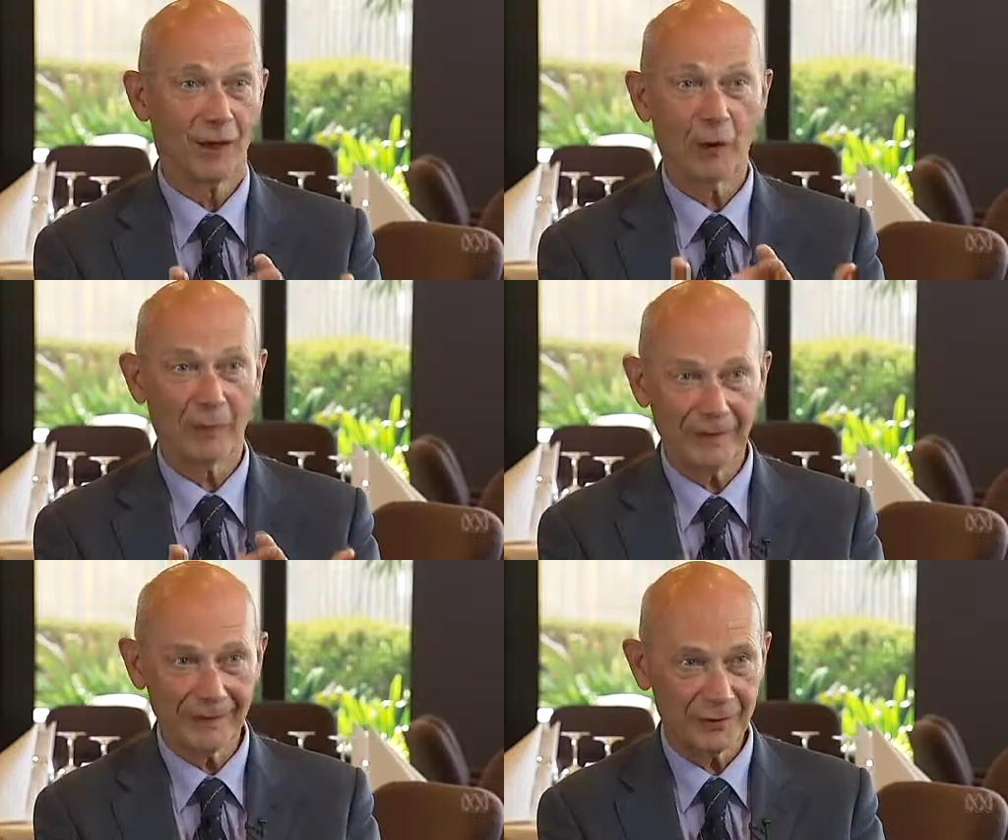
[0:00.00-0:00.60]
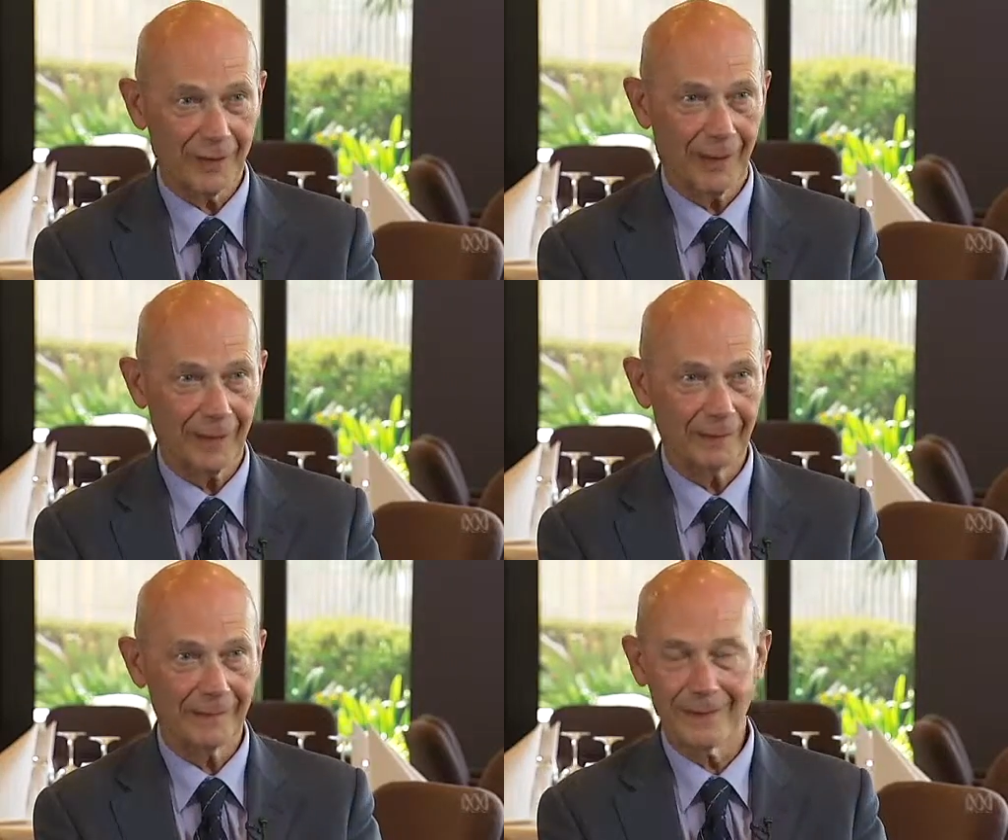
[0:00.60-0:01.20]
Opening
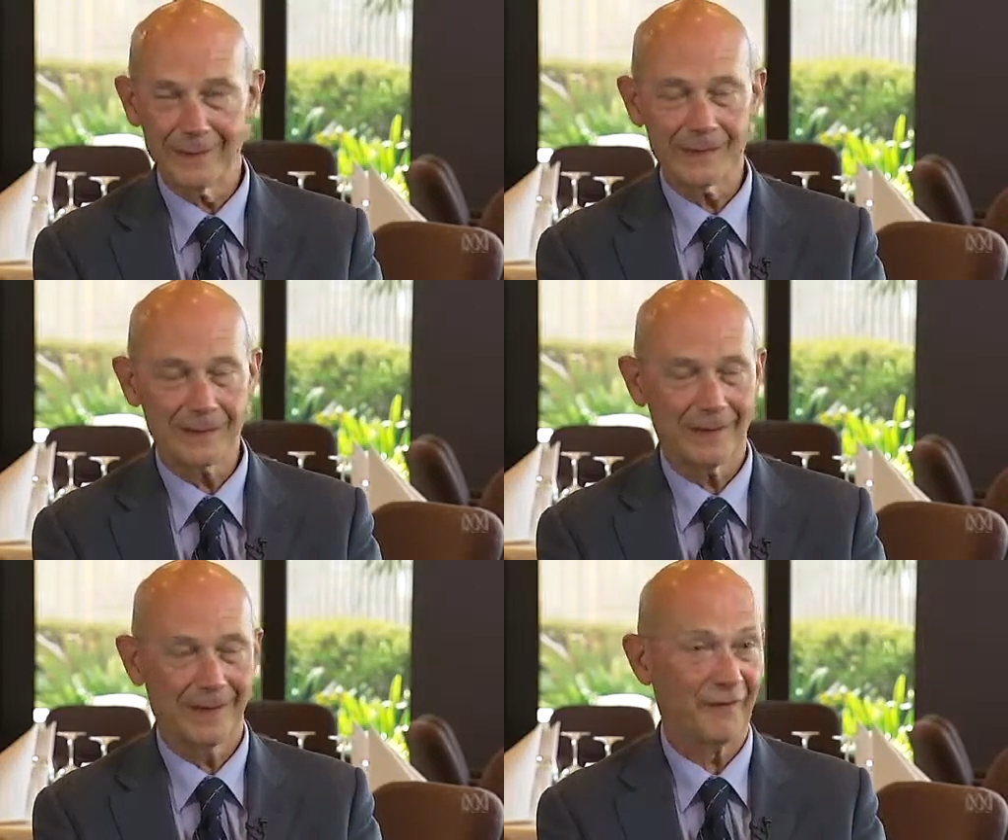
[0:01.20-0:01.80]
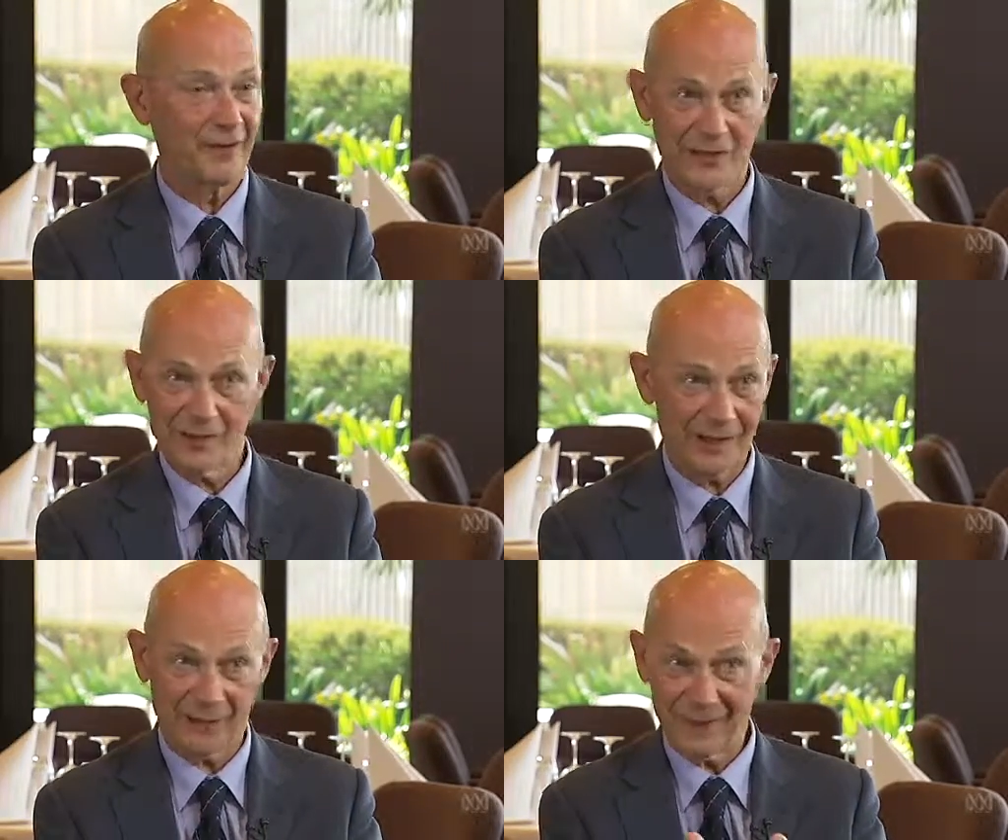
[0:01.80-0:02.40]
trade is
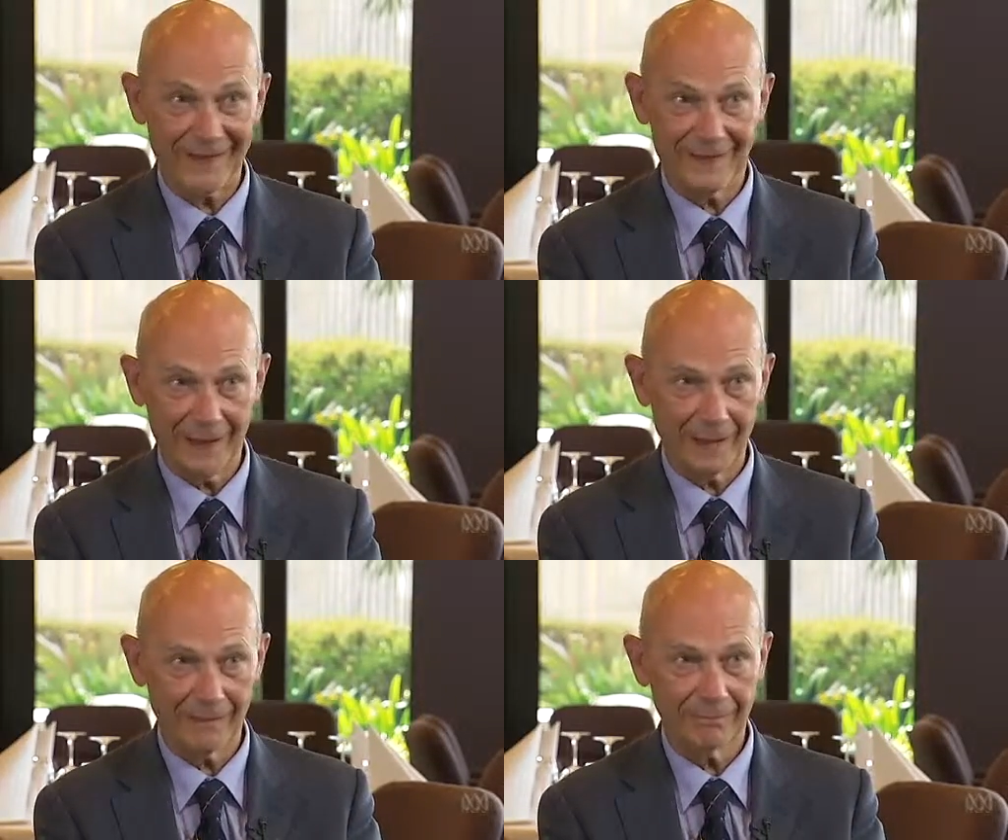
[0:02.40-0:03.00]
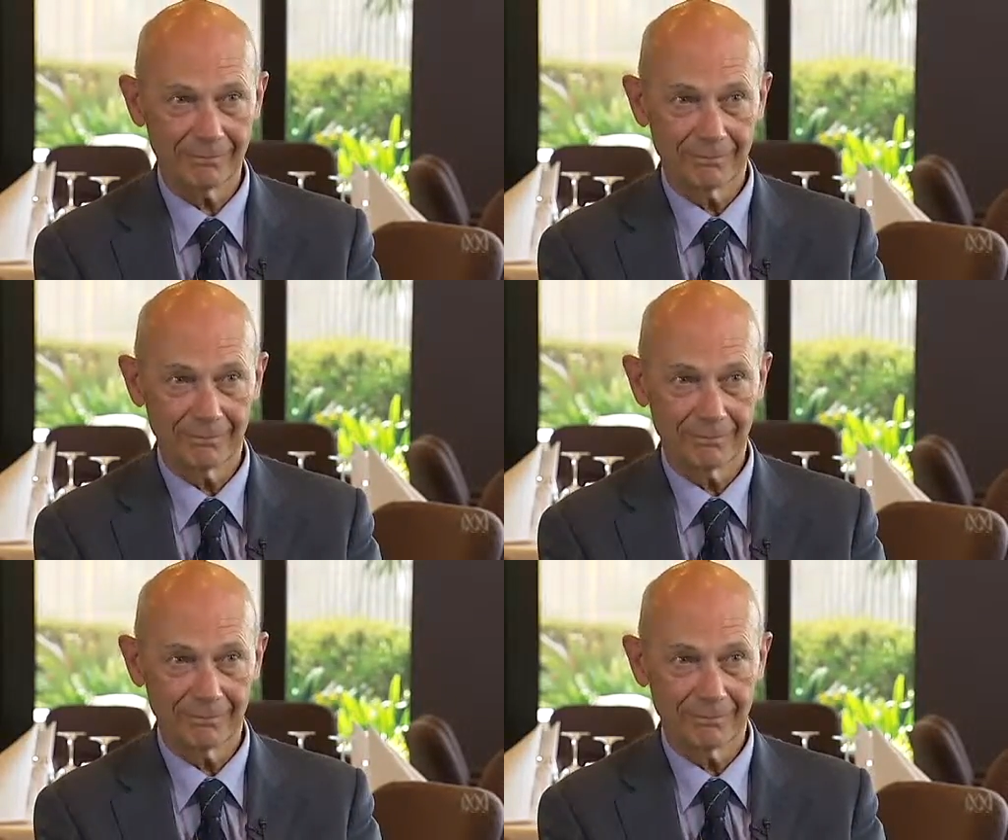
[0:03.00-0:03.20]
efficiency creating,